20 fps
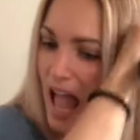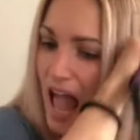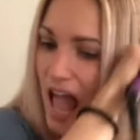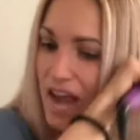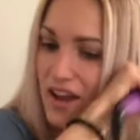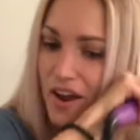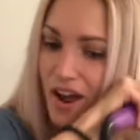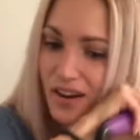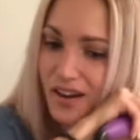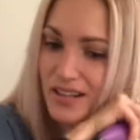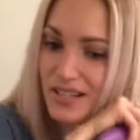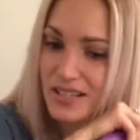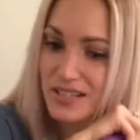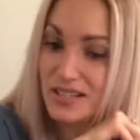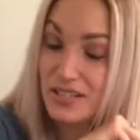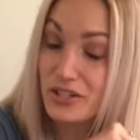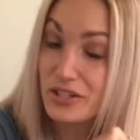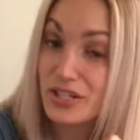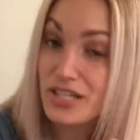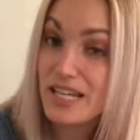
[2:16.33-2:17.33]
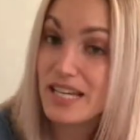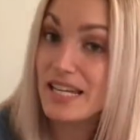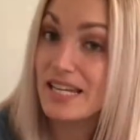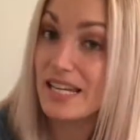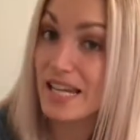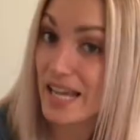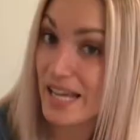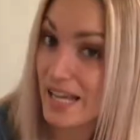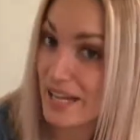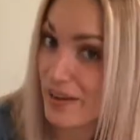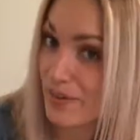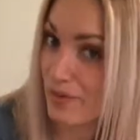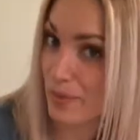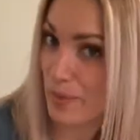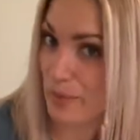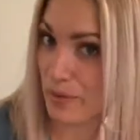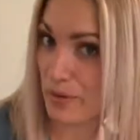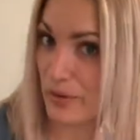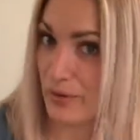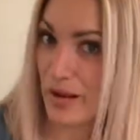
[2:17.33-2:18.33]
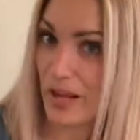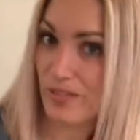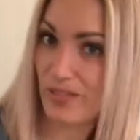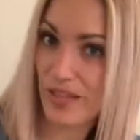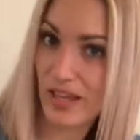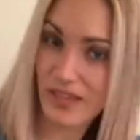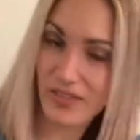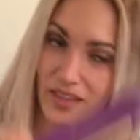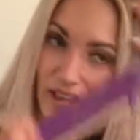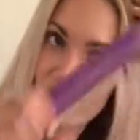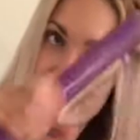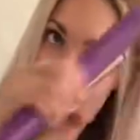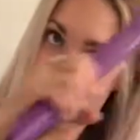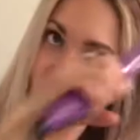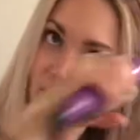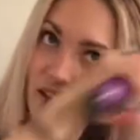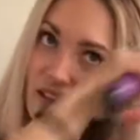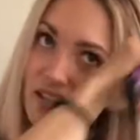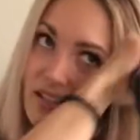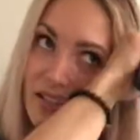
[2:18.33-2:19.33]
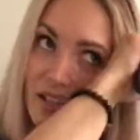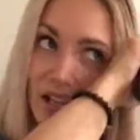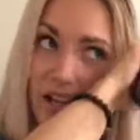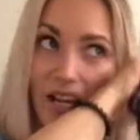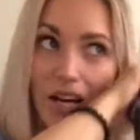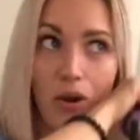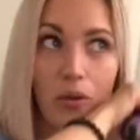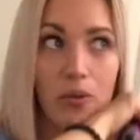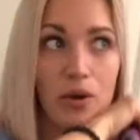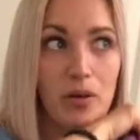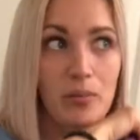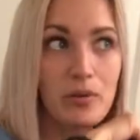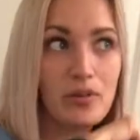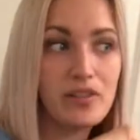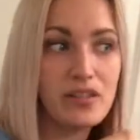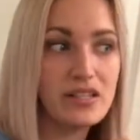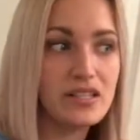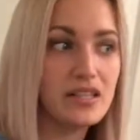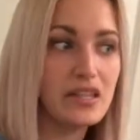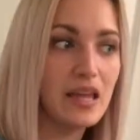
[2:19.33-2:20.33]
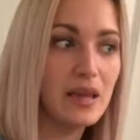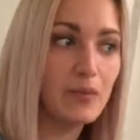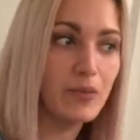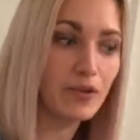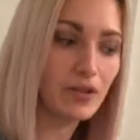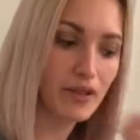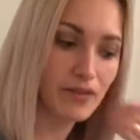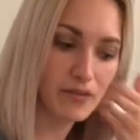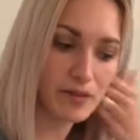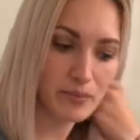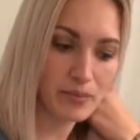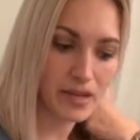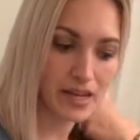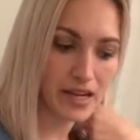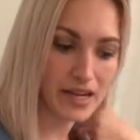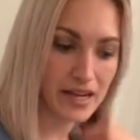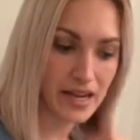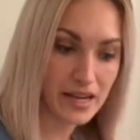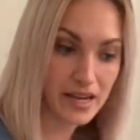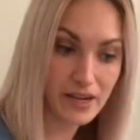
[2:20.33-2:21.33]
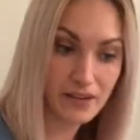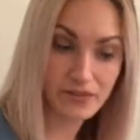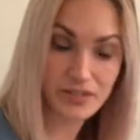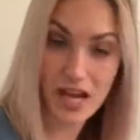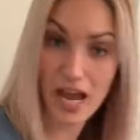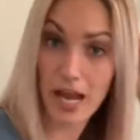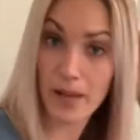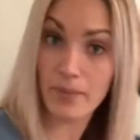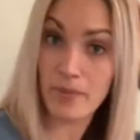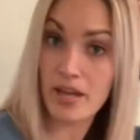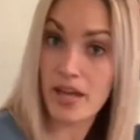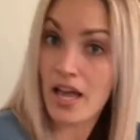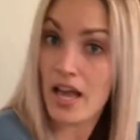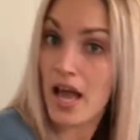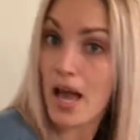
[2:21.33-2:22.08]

And not necessarily a negative bumpy ride. That's the thing, is I don't want to put this label of it being a negative time.